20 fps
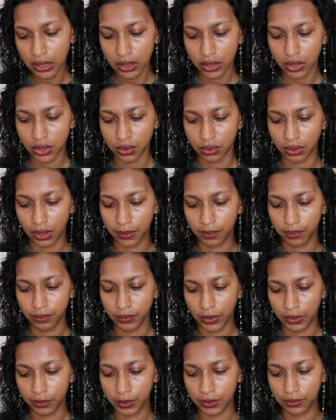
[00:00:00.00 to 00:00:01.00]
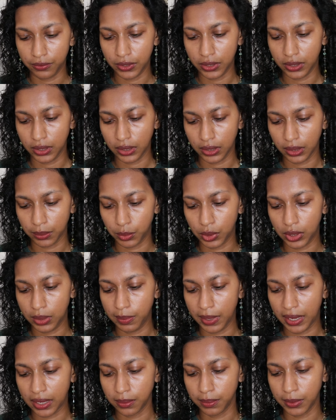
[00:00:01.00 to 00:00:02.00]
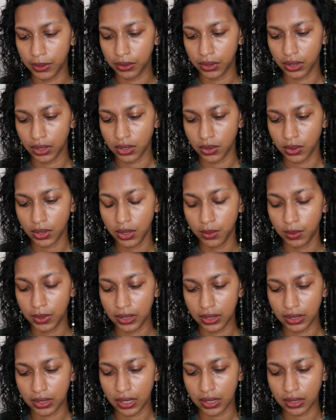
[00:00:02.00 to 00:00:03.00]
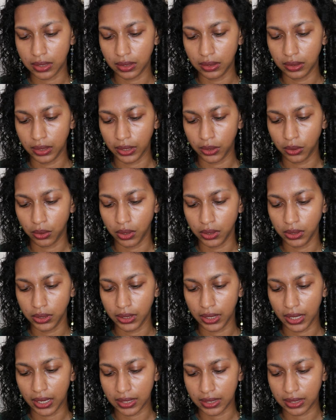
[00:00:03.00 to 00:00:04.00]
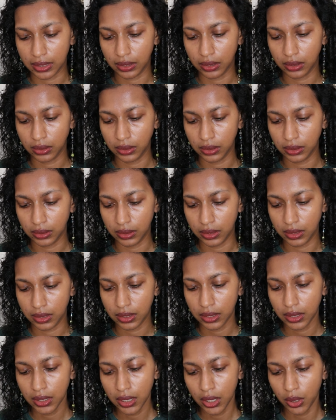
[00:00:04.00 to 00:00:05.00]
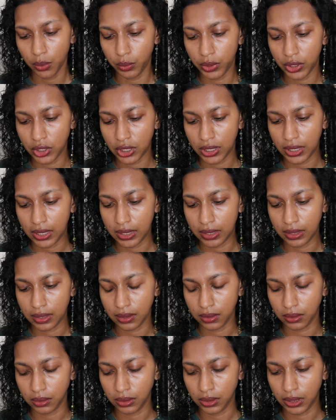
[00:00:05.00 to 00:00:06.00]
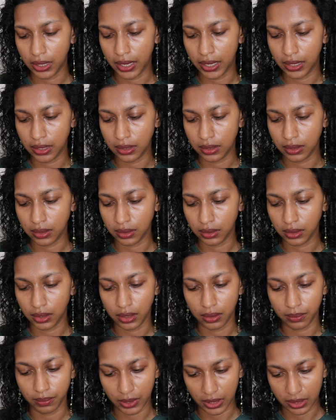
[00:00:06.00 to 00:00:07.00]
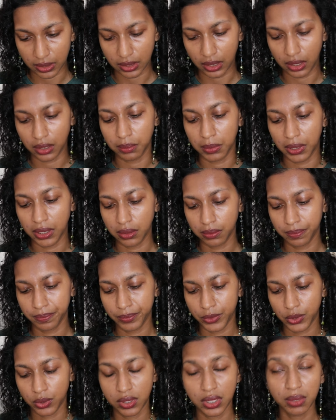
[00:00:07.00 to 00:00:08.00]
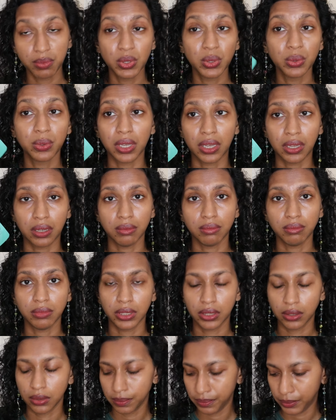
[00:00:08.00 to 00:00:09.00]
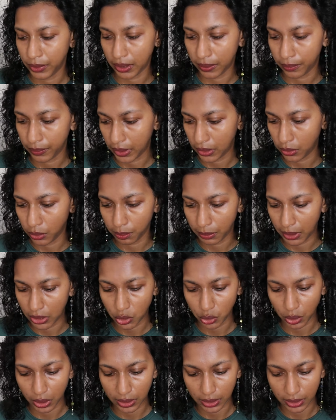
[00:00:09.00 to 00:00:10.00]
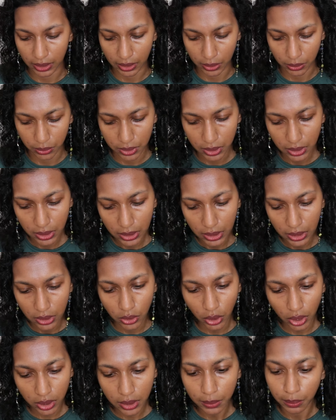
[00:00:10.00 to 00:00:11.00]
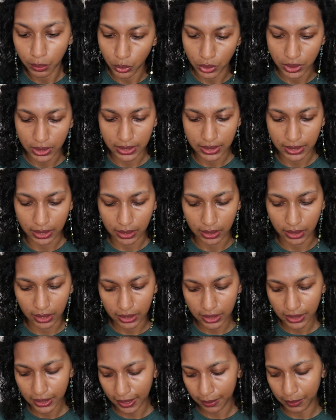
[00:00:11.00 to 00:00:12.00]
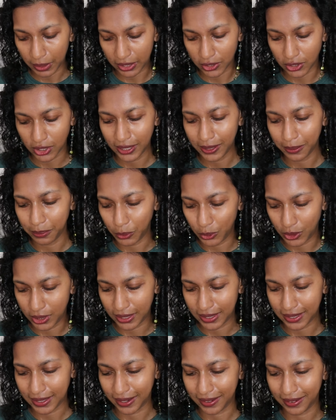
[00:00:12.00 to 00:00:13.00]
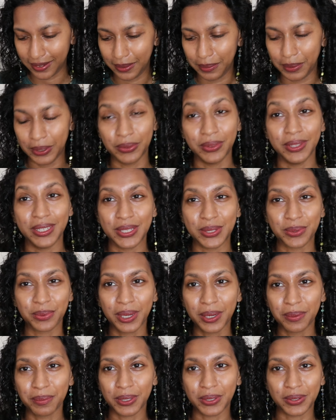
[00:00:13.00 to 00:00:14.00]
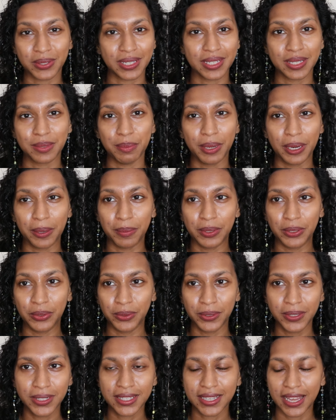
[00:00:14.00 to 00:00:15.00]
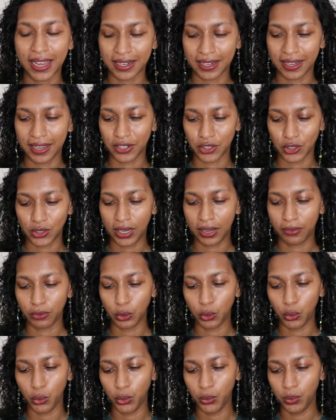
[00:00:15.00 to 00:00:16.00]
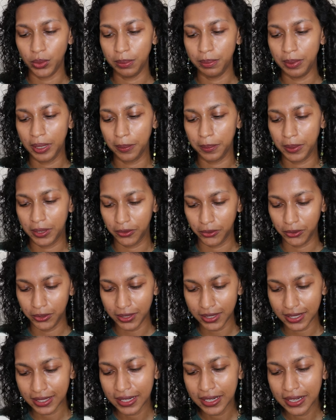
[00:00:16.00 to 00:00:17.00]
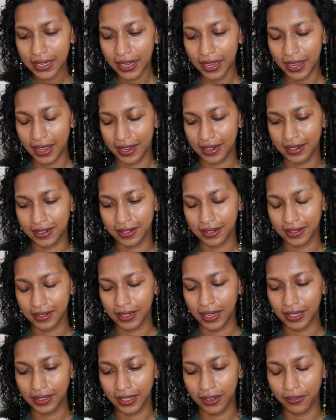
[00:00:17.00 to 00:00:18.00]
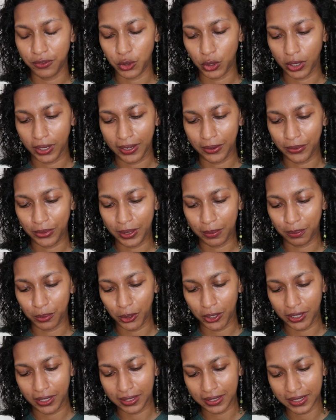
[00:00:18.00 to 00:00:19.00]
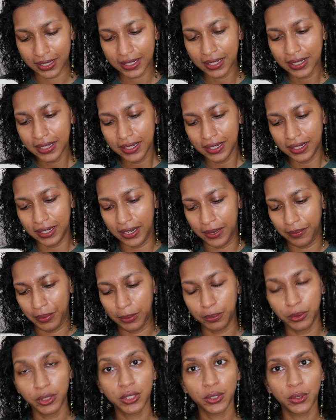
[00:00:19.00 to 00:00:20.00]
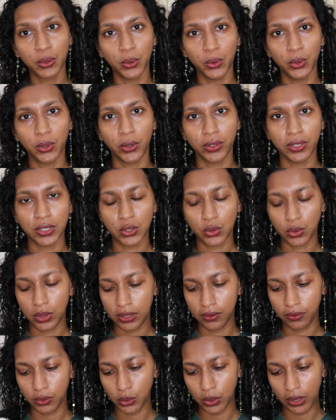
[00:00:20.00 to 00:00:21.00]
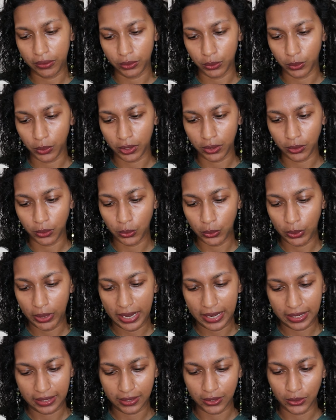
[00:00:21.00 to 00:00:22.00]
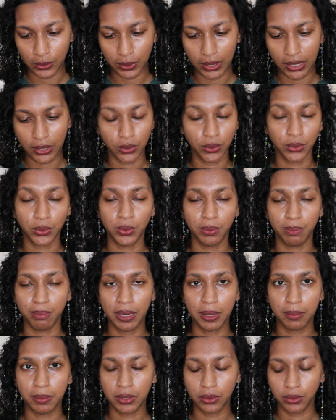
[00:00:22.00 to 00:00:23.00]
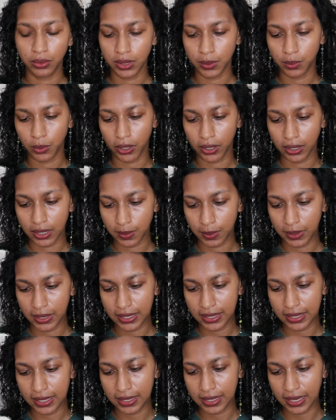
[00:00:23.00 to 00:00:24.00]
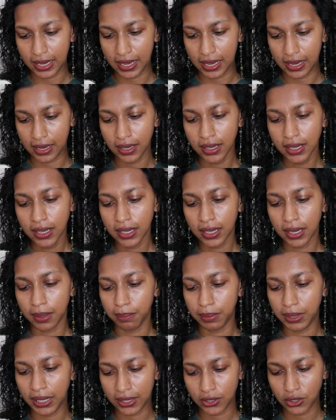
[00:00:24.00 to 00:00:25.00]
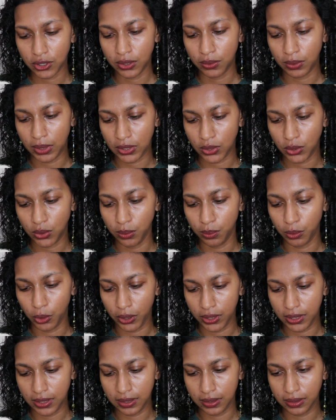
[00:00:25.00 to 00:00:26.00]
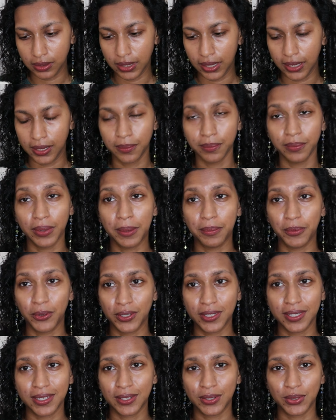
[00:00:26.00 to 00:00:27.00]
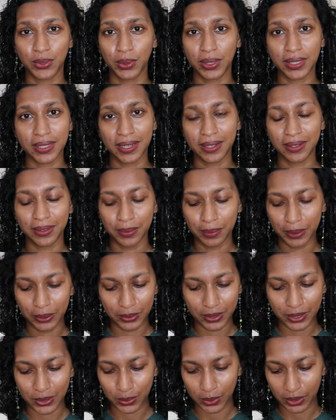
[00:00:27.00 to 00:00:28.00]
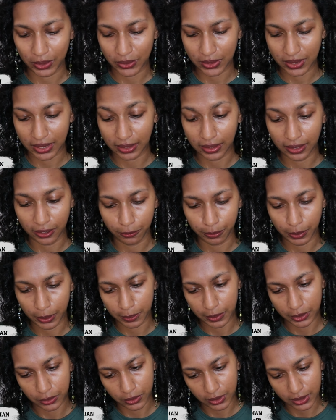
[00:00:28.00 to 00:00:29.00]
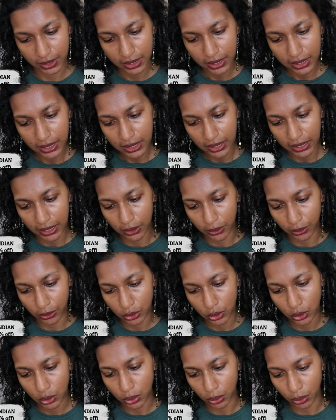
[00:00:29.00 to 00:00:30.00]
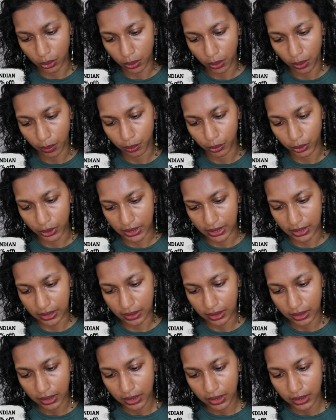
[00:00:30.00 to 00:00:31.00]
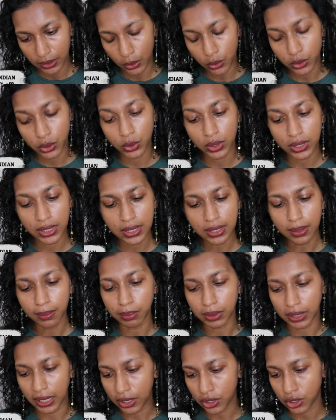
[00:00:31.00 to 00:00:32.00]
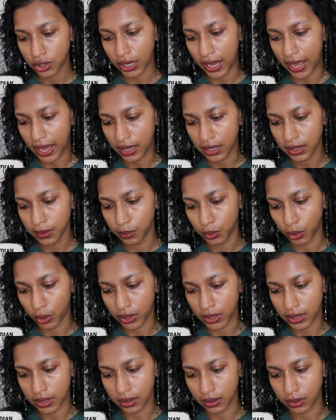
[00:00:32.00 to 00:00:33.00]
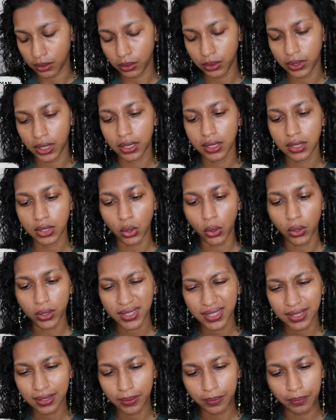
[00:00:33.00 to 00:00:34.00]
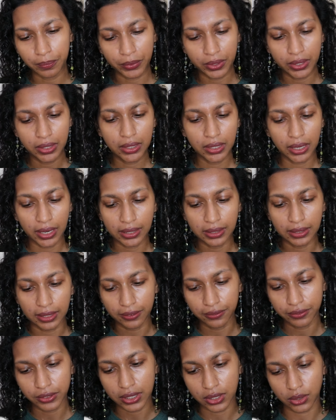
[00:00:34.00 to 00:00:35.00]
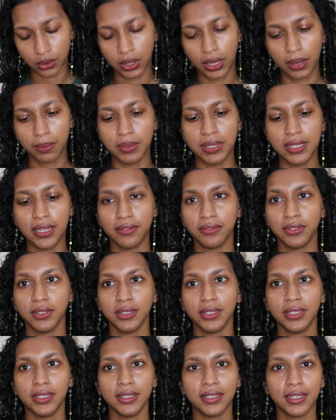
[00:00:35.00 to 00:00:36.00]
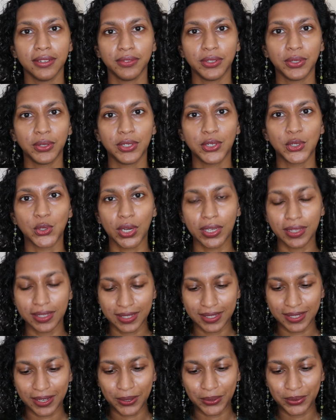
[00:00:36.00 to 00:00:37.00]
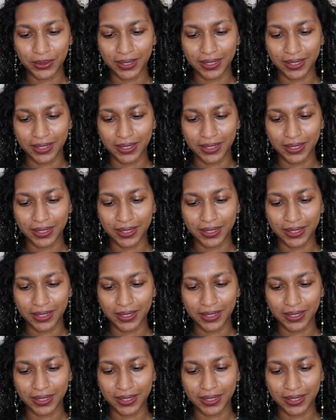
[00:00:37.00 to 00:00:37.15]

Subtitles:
So I've been feeling like pretty bad about that. So anyway, this has glycolic acid clears, witch hazel, and yeah, niacinamide. So it seems okay. Like, yeah, I don't mind trying that out. Not the most exciting. I think I'm actually the most excited about this one because it's Bare Minerals, and I actually have a code with Bare Minerals, and I love trying out their products. I'll put the code on the screen if you ever want to go and get your own Bare Minerals products. But this is a complexion rescue bronzer. I'm honestly so excited about this one because I love Bare Minerals. It looks so pretty. Oh, so this is a blush and a bronzer. Oh, that is awesome. I love this. Okay, I'm definitely gonna try this out,